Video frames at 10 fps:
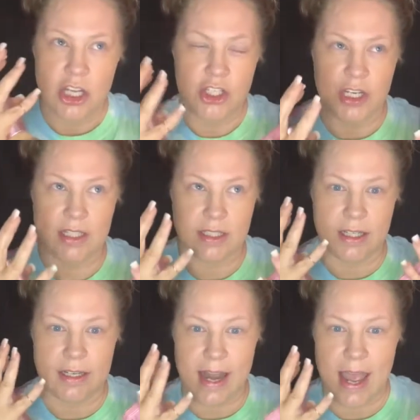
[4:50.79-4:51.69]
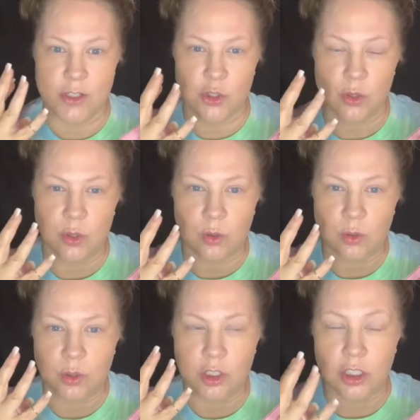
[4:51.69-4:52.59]
just natural
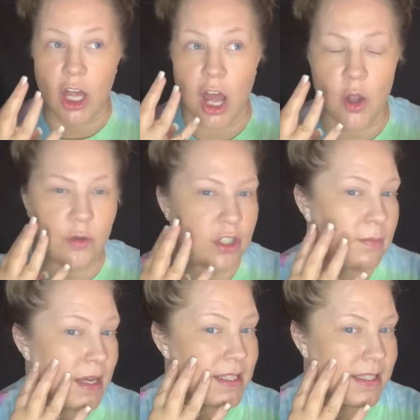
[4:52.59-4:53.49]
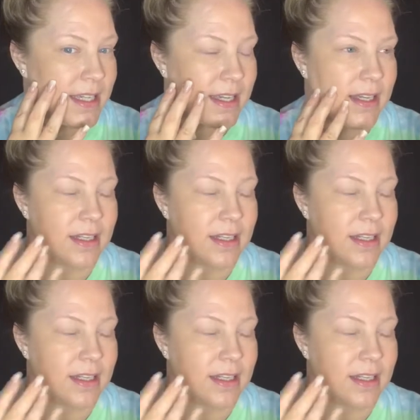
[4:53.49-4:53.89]
glow to my skin.